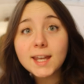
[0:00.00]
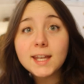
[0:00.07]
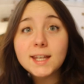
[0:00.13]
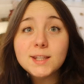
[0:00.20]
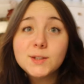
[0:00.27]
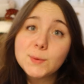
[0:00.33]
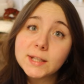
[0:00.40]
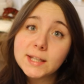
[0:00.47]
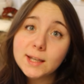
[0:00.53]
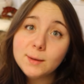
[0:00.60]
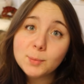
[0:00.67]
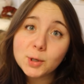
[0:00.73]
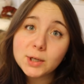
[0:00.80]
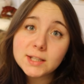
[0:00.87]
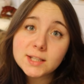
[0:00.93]
It's really
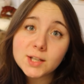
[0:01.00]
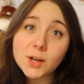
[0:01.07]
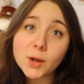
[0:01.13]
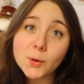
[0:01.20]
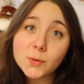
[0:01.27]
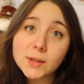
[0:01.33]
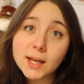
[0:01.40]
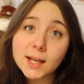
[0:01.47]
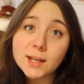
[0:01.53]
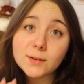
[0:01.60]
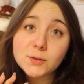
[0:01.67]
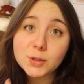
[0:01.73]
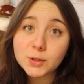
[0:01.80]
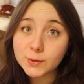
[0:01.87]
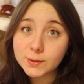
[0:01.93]
important to note that
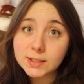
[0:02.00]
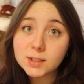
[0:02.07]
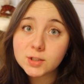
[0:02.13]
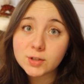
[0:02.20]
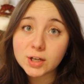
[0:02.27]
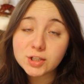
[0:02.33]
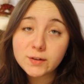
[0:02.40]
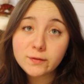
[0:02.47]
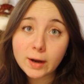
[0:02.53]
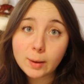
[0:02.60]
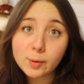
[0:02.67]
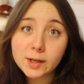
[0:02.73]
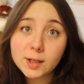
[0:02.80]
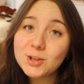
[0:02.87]
if you're using stretchy fabric,